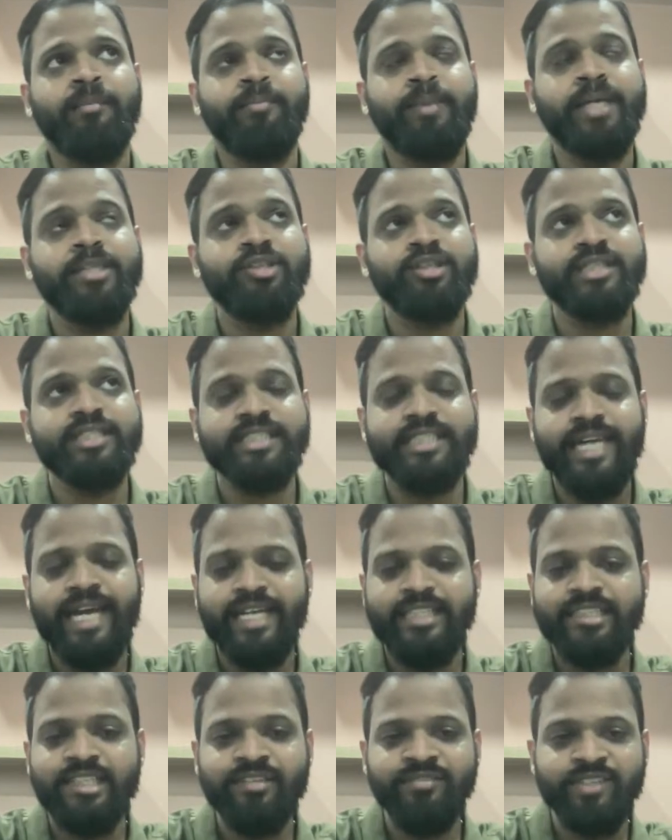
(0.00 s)
based on the
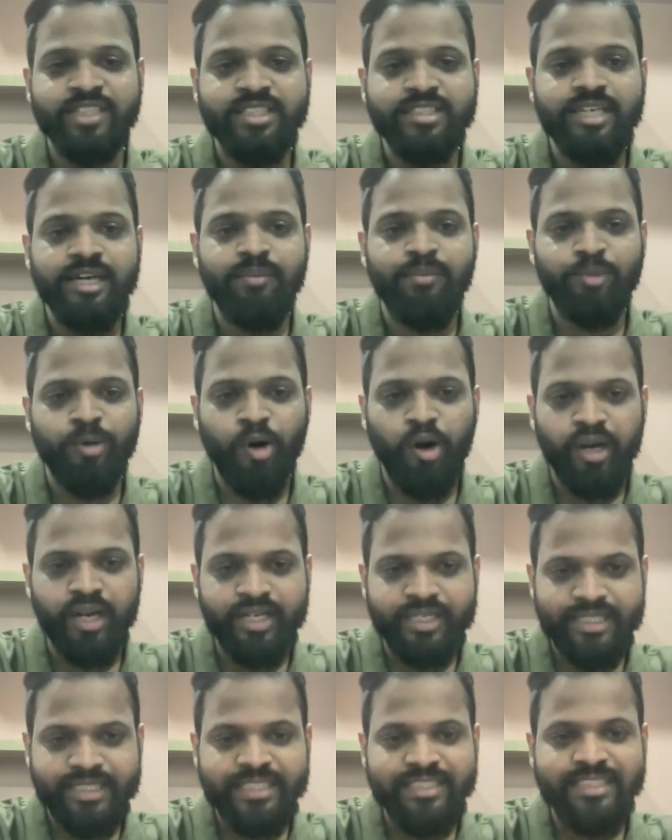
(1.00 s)
stage at which their
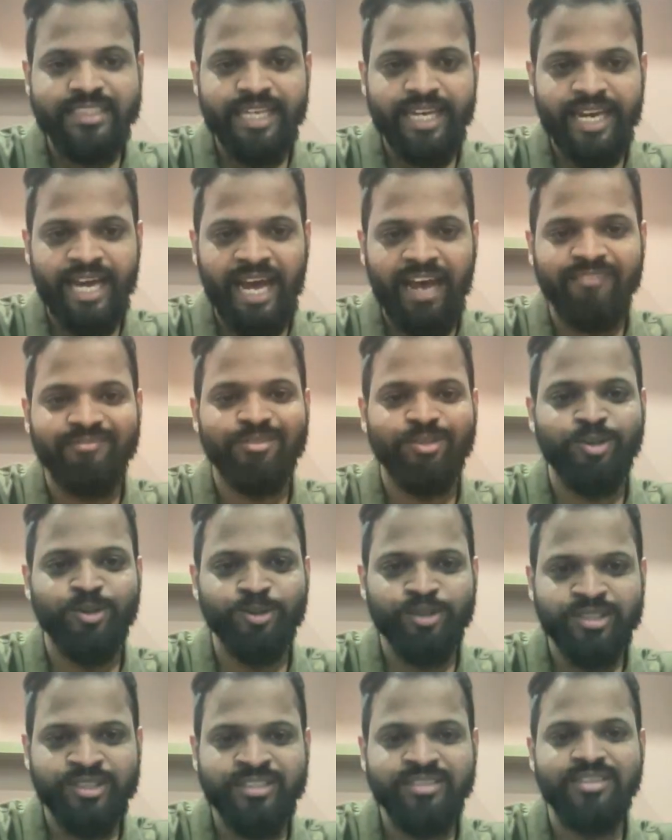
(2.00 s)
product is, they have
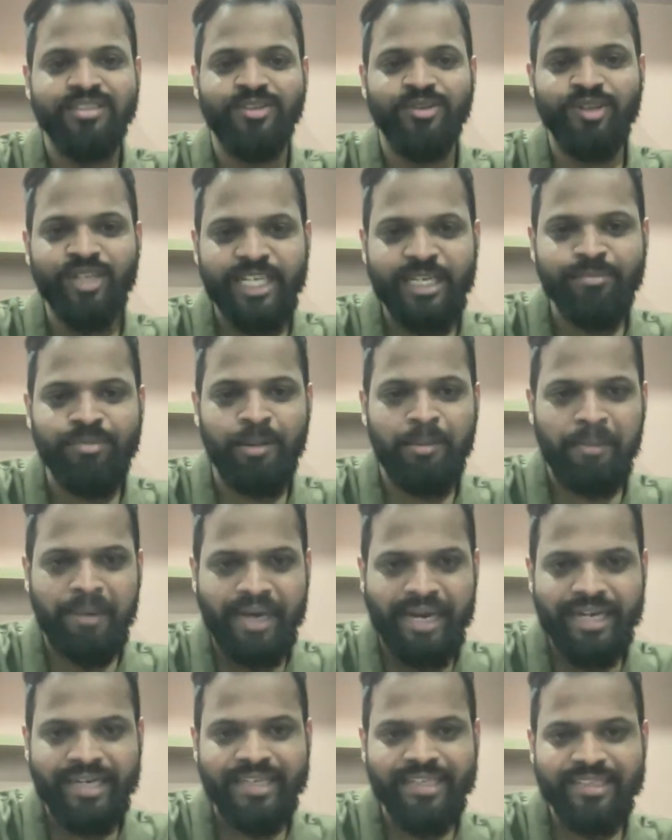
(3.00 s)
to keep
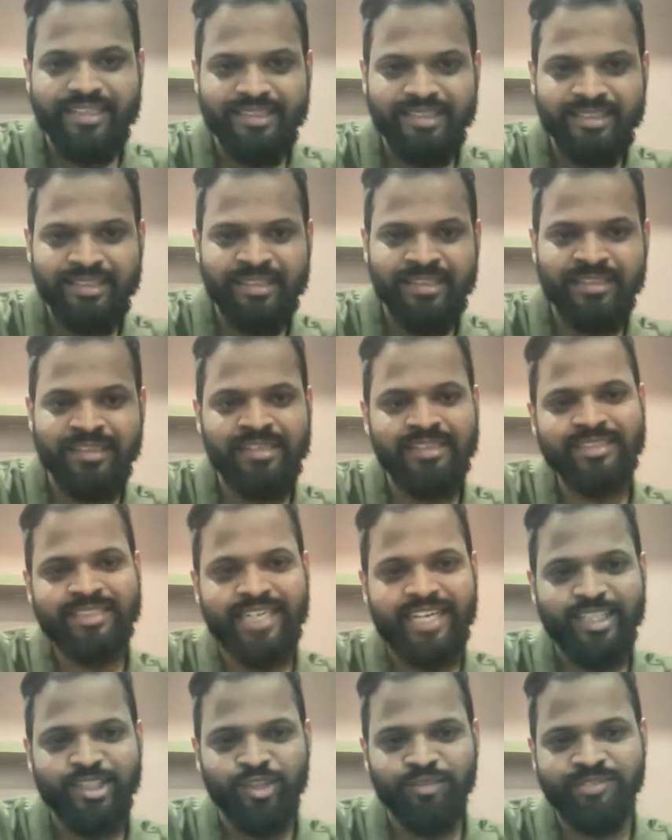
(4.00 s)
updating the
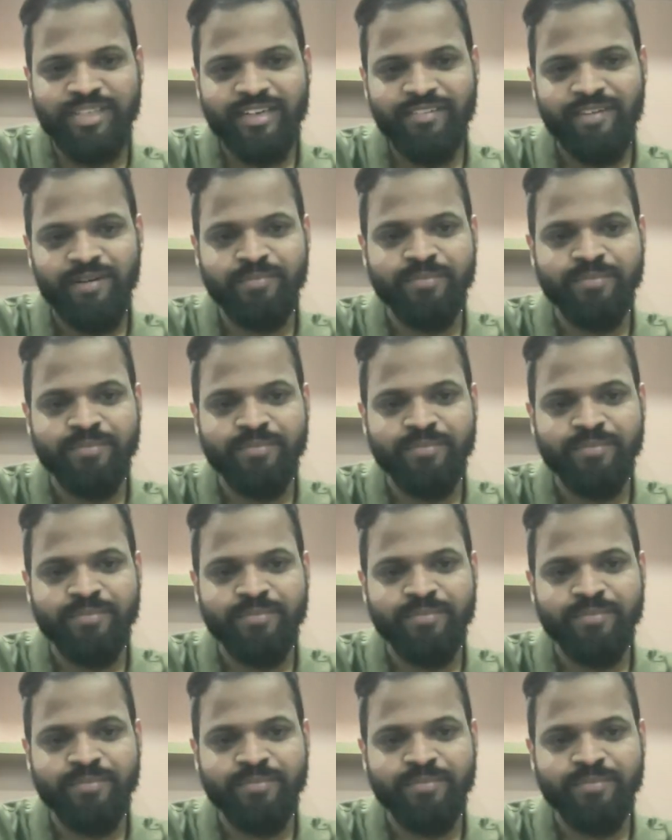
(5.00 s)
stage of their